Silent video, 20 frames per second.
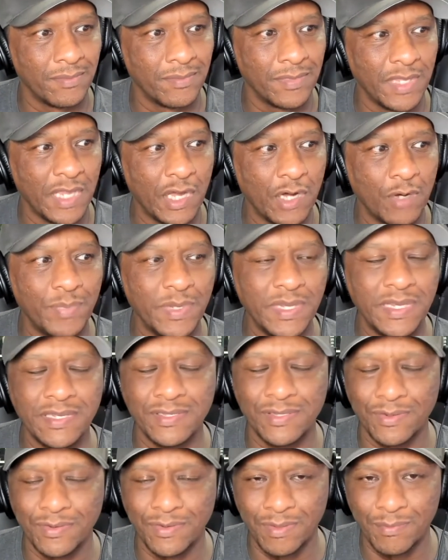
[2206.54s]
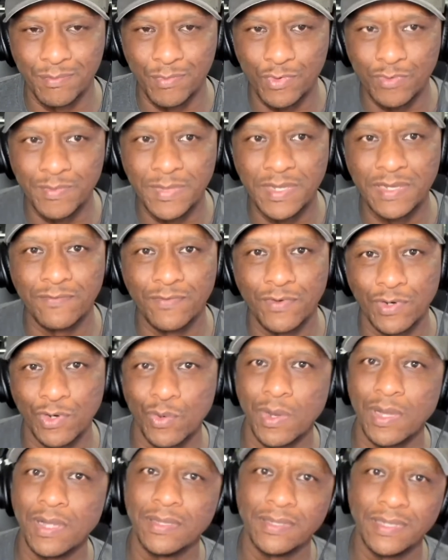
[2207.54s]
helping sort of the movement for
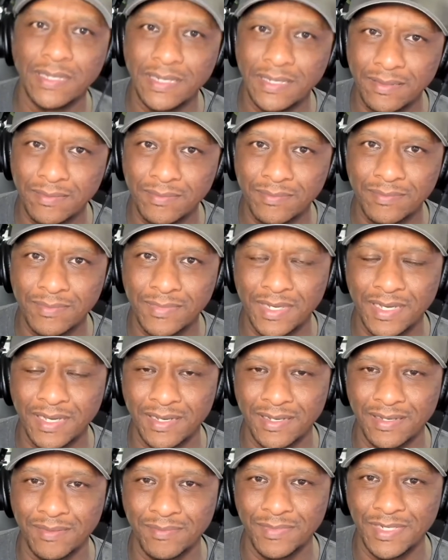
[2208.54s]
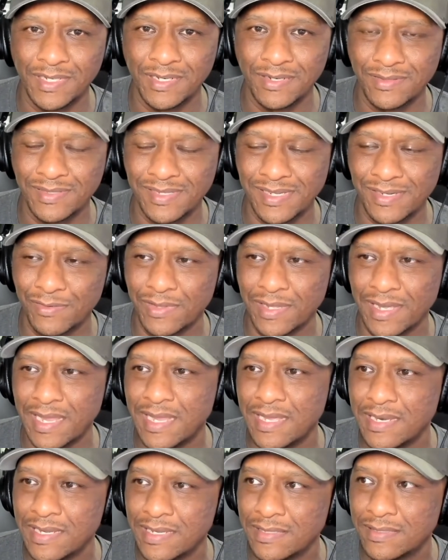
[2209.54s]
equality? Sort of the
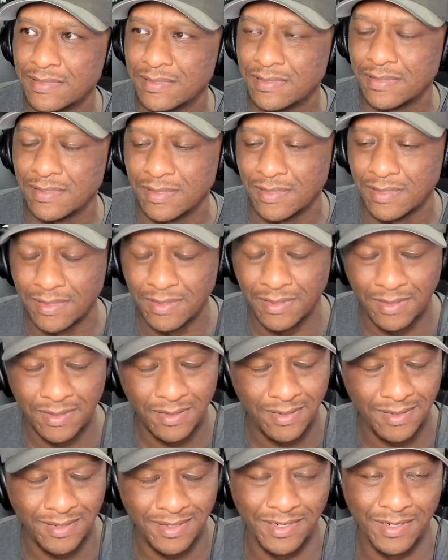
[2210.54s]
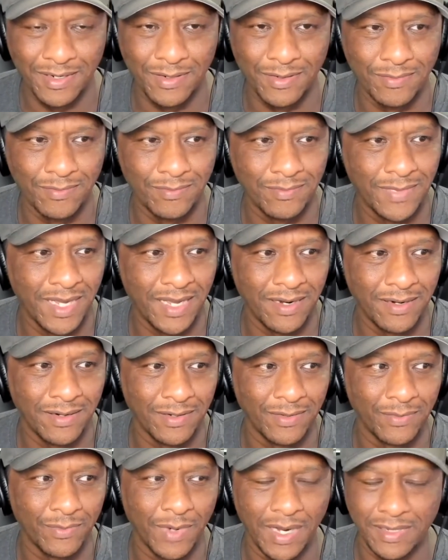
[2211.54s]
80s, I don't
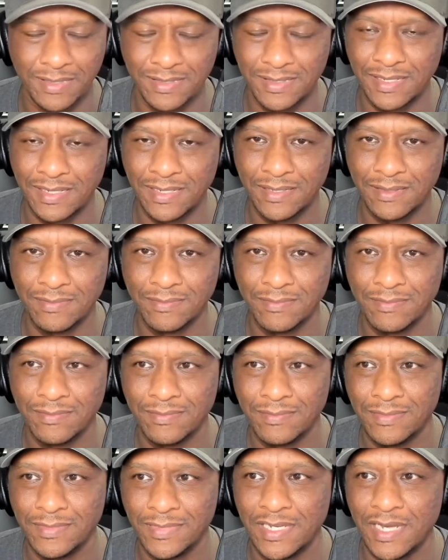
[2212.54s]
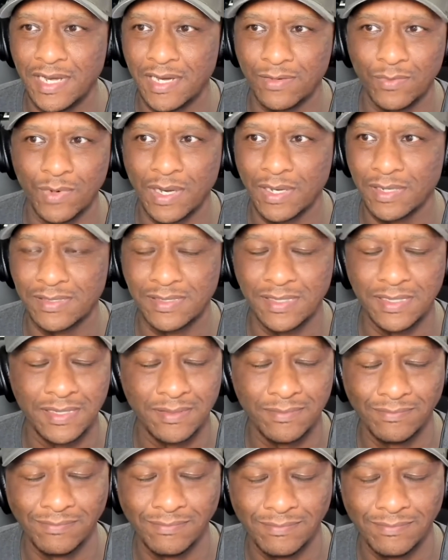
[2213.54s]
know, rock scene, yacht rock scene.